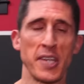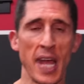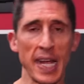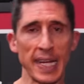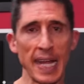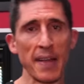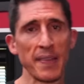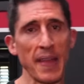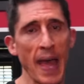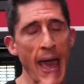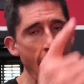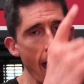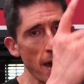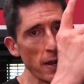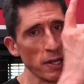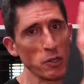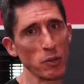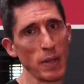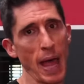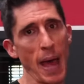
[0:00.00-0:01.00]
Check out the how
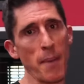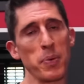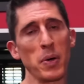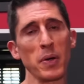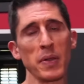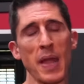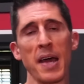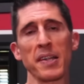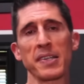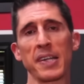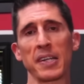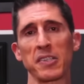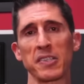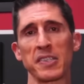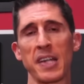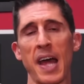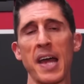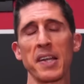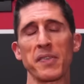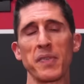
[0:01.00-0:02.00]
to do lat pull downs
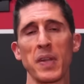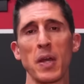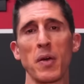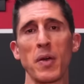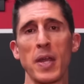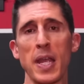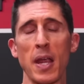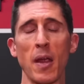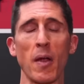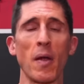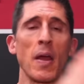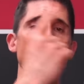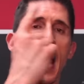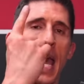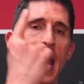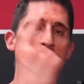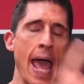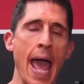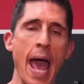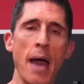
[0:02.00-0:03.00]
exercise video here
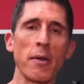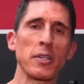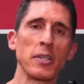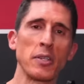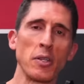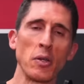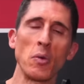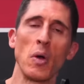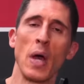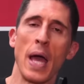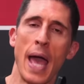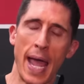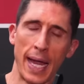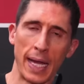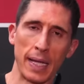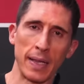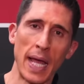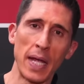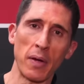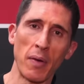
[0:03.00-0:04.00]
and how to do
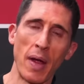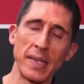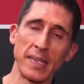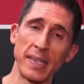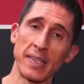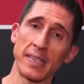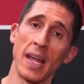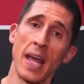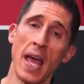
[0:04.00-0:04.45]
hanging leg raises.